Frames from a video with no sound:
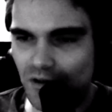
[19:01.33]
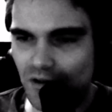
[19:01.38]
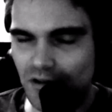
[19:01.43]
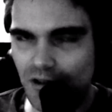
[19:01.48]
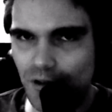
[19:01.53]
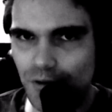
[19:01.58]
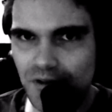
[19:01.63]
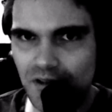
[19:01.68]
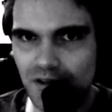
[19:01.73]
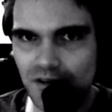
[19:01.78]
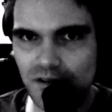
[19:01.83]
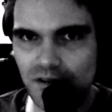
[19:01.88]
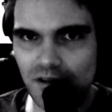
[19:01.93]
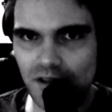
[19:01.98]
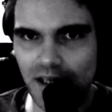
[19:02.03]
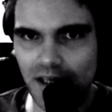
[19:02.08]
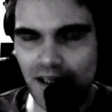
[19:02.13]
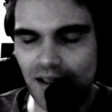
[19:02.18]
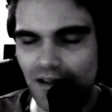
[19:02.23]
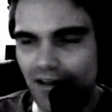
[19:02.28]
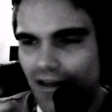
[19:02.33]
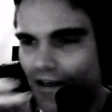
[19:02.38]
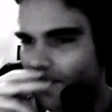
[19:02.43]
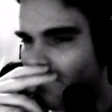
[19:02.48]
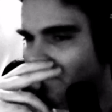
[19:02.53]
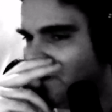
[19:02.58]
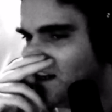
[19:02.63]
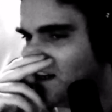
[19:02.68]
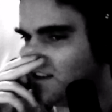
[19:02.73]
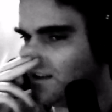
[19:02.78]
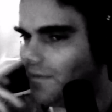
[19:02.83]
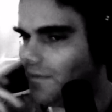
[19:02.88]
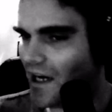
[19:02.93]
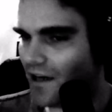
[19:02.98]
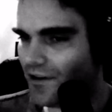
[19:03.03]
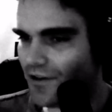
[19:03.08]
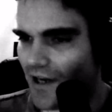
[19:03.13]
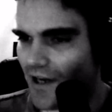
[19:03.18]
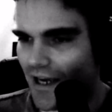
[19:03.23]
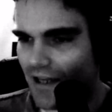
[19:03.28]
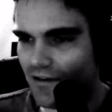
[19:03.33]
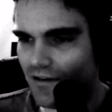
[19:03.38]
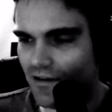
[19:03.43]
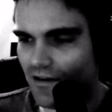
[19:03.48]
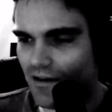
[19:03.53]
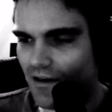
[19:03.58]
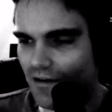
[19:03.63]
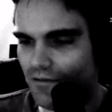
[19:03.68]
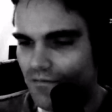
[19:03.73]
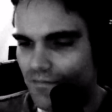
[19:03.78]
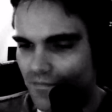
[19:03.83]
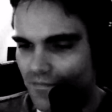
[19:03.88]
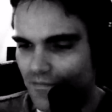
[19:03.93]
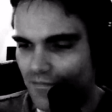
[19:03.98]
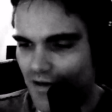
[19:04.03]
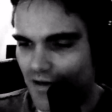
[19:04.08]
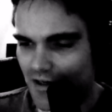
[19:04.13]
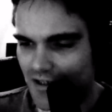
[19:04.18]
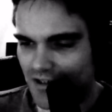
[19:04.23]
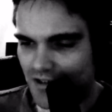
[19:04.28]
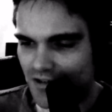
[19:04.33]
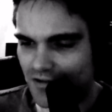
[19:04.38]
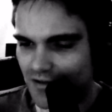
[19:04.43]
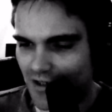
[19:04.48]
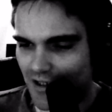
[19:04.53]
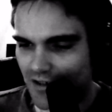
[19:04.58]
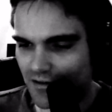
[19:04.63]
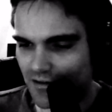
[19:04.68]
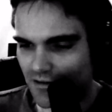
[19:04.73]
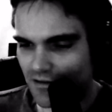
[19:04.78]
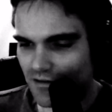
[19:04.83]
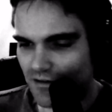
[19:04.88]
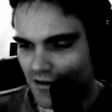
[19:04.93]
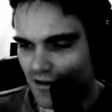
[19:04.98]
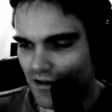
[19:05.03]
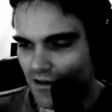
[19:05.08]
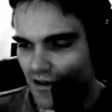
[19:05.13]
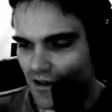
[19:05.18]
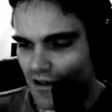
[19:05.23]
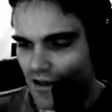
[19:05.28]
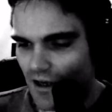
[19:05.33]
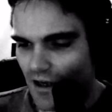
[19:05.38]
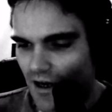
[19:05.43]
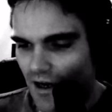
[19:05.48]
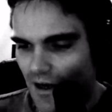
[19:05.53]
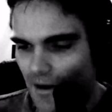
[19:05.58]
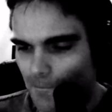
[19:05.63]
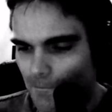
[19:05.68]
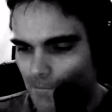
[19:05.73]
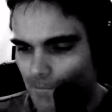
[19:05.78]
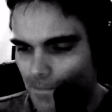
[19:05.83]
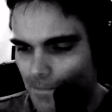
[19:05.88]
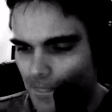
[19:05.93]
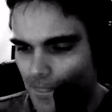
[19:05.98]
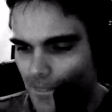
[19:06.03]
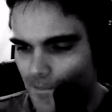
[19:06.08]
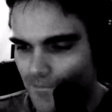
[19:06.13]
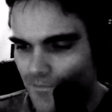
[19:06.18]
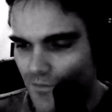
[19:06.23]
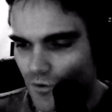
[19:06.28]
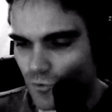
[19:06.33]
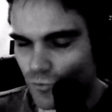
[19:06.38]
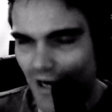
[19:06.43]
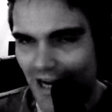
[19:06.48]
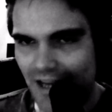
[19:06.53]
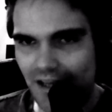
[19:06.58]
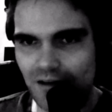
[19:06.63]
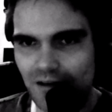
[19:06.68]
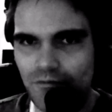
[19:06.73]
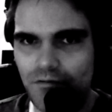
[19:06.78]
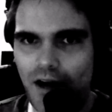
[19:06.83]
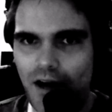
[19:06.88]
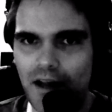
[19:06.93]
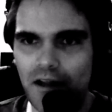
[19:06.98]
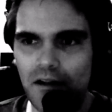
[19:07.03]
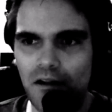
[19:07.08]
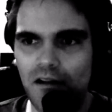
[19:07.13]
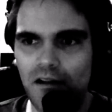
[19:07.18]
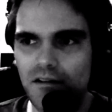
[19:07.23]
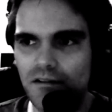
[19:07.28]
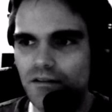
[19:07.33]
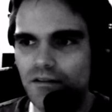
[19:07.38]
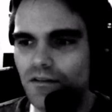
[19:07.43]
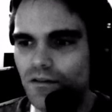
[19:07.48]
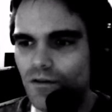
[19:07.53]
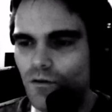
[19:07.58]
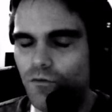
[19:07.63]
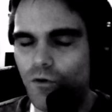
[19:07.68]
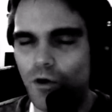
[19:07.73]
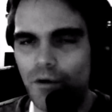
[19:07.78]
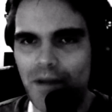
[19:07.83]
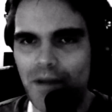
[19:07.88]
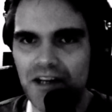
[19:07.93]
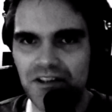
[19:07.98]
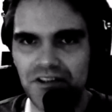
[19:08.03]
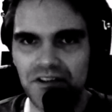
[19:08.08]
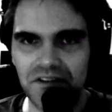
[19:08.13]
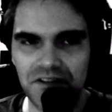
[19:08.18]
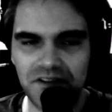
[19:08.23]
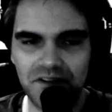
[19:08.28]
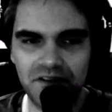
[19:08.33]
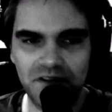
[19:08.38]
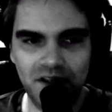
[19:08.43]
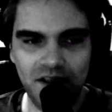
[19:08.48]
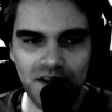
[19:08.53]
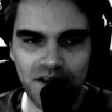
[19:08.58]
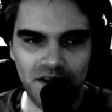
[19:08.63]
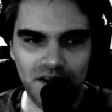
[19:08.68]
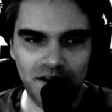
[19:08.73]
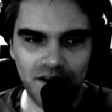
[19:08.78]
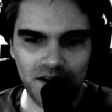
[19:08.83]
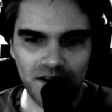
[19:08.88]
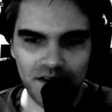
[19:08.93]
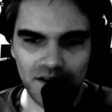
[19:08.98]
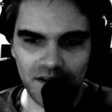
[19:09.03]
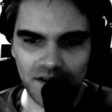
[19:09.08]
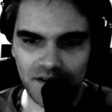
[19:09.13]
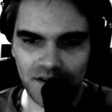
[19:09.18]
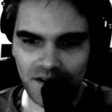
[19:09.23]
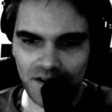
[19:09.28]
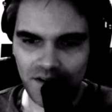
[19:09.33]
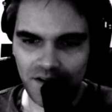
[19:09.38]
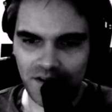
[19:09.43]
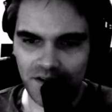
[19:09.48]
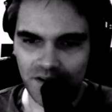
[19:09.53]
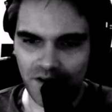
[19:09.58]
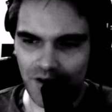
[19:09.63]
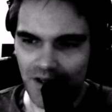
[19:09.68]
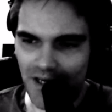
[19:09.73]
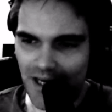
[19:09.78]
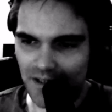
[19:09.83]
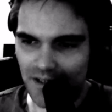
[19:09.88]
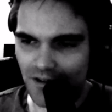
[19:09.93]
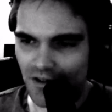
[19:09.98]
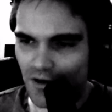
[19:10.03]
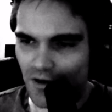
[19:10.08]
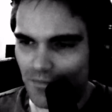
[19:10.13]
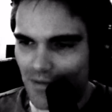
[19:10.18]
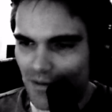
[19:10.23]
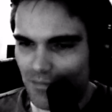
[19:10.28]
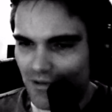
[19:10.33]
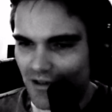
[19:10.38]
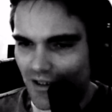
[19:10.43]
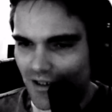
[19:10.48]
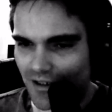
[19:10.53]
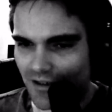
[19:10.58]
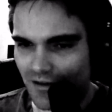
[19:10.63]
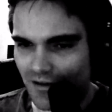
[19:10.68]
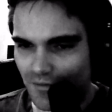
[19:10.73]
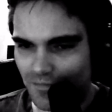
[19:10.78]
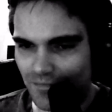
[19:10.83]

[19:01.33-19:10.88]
loose. Like in Fantasy Battle, you had very strict rank and file formations. You had maybe like